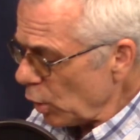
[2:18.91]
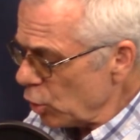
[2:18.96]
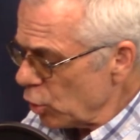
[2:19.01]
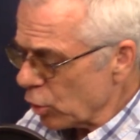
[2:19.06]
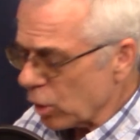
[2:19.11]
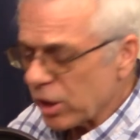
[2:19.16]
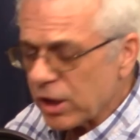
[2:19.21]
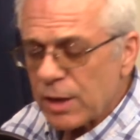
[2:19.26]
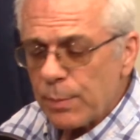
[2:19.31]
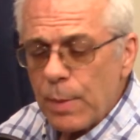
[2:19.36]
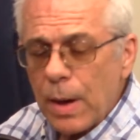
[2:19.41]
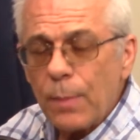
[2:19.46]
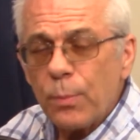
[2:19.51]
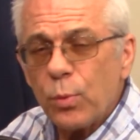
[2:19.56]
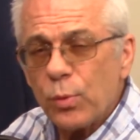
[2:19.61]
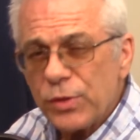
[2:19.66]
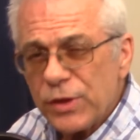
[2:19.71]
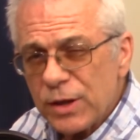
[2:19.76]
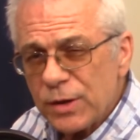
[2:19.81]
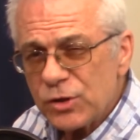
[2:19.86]
you're going to come
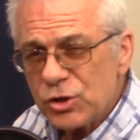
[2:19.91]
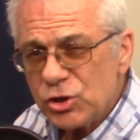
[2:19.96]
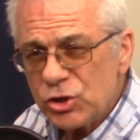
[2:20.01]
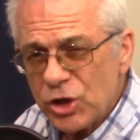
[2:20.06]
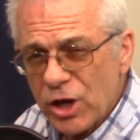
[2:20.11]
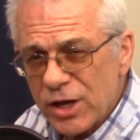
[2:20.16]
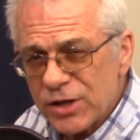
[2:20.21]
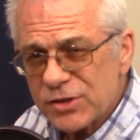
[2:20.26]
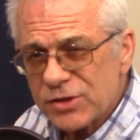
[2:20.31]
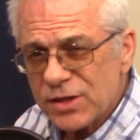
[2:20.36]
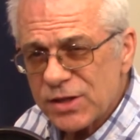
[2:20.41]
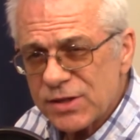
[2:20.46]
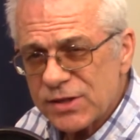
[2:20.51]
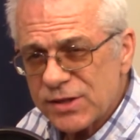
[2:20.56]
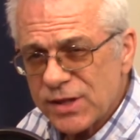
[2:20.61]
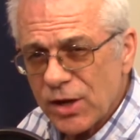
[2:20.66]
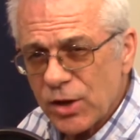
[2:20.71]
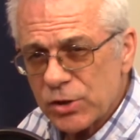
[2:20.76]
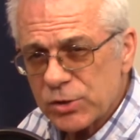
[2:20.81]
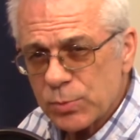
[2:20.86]
up with the adjusted
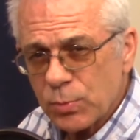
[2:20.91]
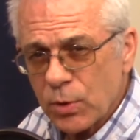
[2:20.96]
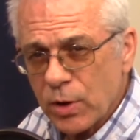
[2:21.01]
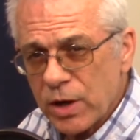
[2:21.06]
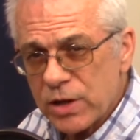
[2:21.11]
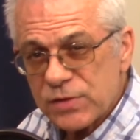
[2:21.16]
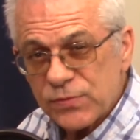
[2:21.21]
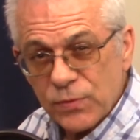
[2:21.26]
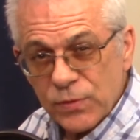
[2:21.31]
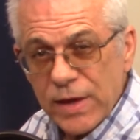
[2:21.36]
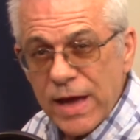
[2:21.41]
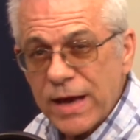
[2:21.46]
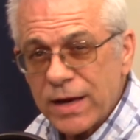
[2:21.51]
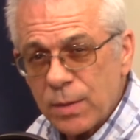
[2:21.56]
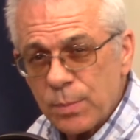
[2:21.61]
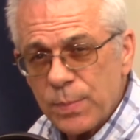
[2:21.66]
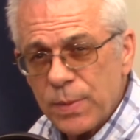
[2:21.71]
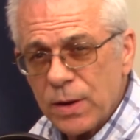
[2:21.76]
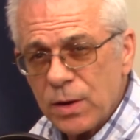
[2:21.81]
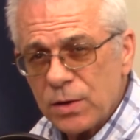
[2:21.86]
sales price for
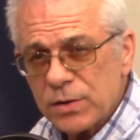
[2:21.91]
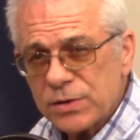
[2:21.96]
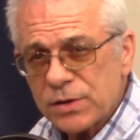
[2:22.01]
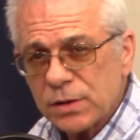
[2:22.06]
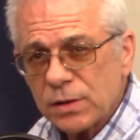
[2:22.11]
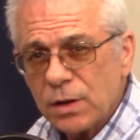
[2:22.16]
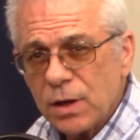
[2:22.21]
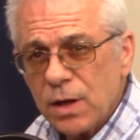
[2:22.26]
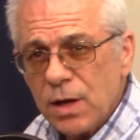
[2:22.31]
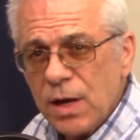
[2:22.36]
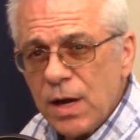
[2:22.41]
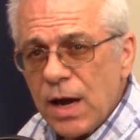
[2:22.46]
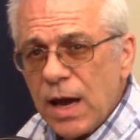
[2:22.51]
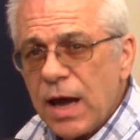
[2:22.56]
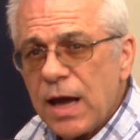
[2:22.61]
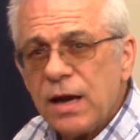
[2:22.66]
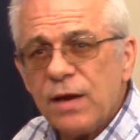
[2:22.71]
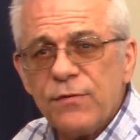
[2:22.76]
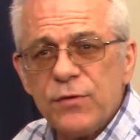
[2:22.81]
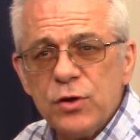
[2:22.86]
that comparison.
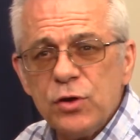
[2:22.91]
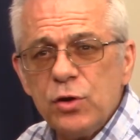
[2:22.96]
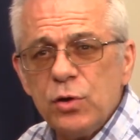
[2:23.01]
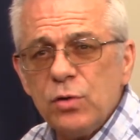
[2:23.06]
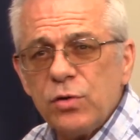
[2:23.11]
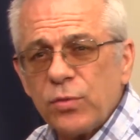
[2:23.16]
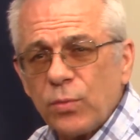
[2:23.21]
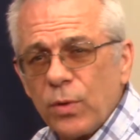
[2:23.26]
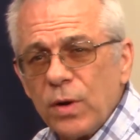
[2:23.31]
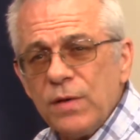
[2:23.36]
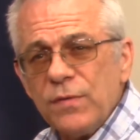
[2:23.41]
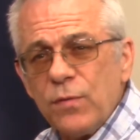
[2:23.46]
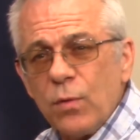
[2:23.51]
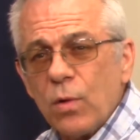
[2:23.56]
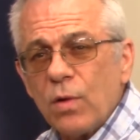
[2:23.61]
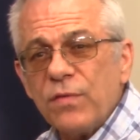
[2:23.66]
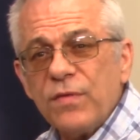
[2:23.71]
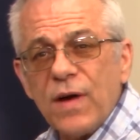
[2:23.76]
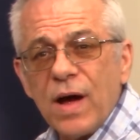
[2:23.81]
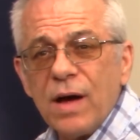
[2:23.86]
And if you do 3,
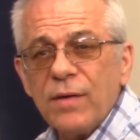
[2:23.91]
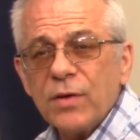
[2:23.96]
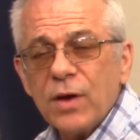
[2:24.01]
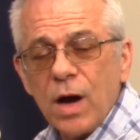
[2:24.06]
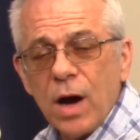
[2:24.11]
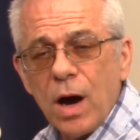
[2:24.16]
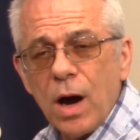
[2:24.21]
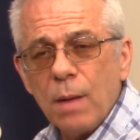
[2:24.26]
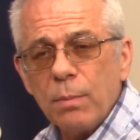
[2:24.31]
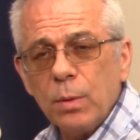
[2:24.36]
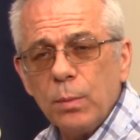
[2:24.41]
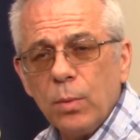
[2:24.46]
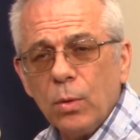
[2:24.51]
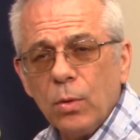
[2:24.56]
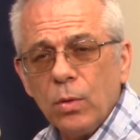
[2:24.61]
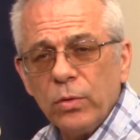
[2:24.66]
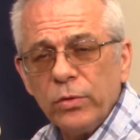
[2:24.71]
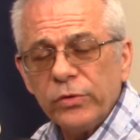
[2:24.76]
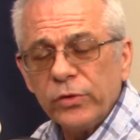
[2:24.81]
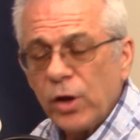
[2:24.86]
4, 5
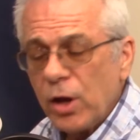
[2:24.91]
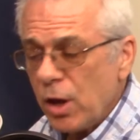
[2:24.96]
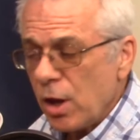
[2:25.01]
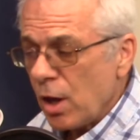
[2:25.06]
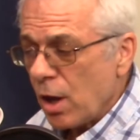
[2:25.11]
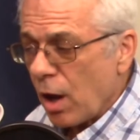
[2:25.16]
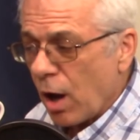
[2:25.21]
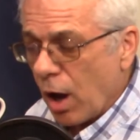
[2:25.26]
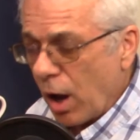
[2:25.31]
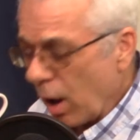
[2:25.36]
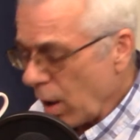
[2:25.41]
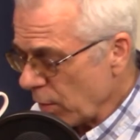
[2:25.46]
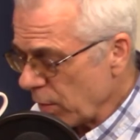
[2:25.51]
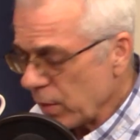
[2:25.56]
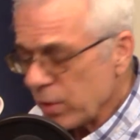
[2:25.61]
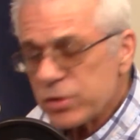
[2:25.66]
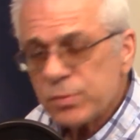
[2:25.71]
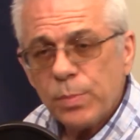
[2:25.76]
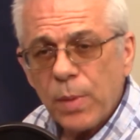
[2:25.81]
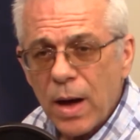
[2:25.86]
comparables, all
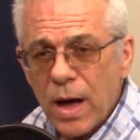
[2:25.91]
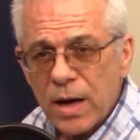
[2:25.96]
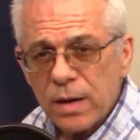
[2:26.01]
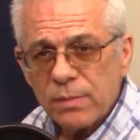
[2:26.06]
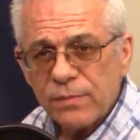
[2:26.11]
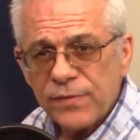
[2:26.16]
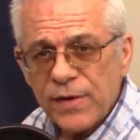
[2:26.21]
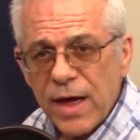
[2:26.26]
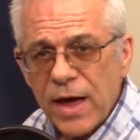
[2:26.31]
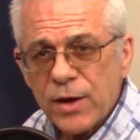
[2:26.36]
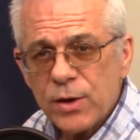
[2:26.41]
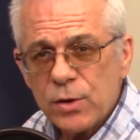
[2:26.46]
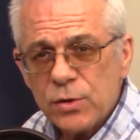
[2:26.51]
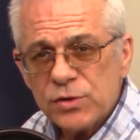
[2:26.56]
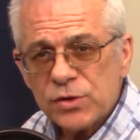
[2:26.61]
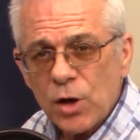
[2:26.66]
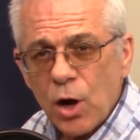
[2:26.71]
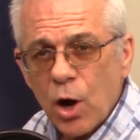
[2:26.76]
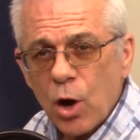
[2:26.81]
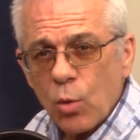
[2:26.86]
those bottom
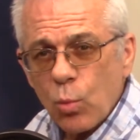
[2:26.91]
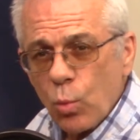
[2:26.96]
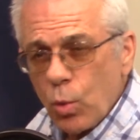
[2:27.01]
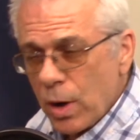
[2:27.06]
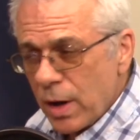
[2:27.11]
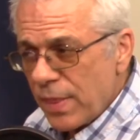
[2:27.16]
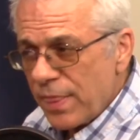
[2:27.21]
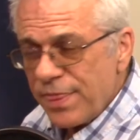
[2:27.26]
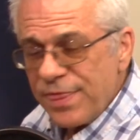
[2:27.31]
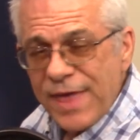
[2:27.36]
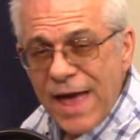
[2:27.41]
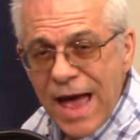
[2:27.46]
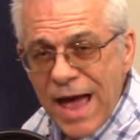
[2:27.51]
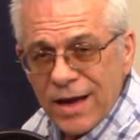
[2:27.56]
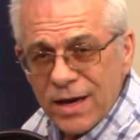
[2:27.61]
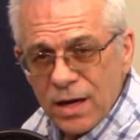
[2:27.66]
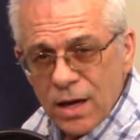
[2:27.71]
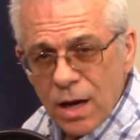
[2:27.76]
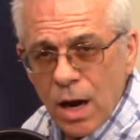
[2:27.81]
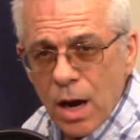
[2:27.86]
values are what
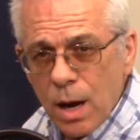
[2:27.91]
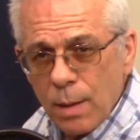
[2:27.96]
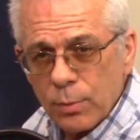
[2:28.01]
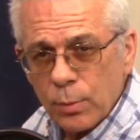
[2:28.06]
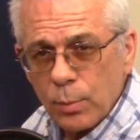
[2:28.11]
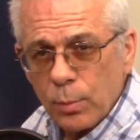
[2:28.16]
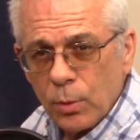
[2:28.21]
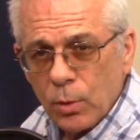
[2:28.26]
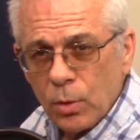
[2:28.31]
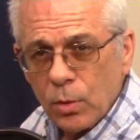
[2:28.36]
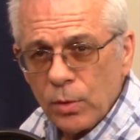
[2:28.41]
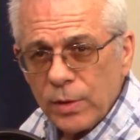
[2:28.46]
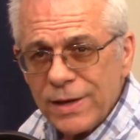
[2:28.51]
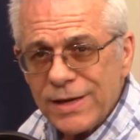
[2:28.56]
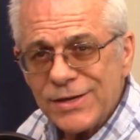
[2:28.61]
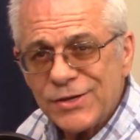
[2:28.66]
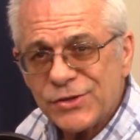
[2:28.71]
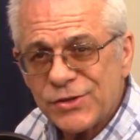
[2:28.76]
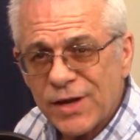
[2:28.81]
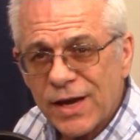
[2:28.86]
that comparable
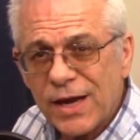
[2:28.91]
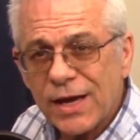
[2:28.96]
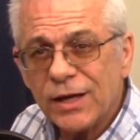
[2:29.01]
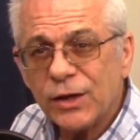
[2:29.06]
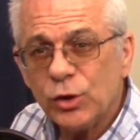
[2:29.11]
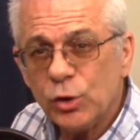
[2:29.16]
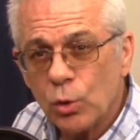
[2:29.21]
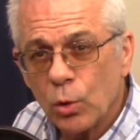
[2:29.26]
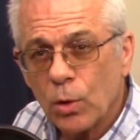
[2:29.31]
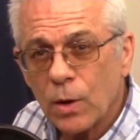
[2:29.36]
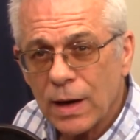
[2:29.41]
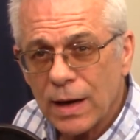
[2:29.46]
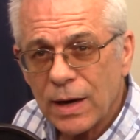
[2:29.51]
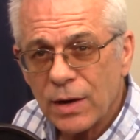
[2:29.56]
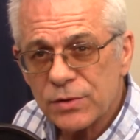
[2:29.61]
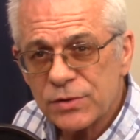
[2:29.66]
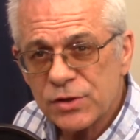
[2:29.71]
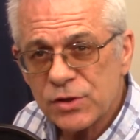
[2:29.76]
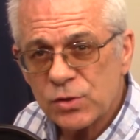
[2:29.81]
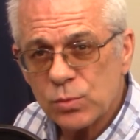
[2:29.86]
is saying your
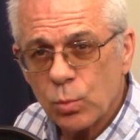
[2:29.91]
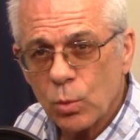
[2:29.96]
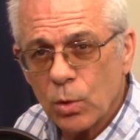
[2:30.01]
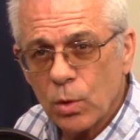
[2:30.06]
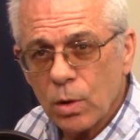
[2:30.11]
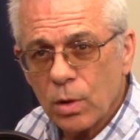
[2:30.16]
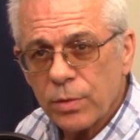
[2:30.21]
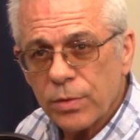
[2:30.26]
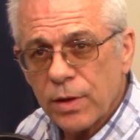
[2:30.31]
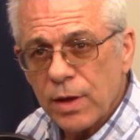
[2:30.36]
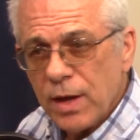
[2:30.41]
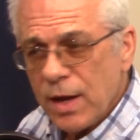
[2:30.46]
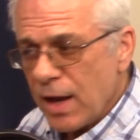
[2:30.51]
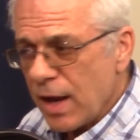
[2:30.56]
house is worth.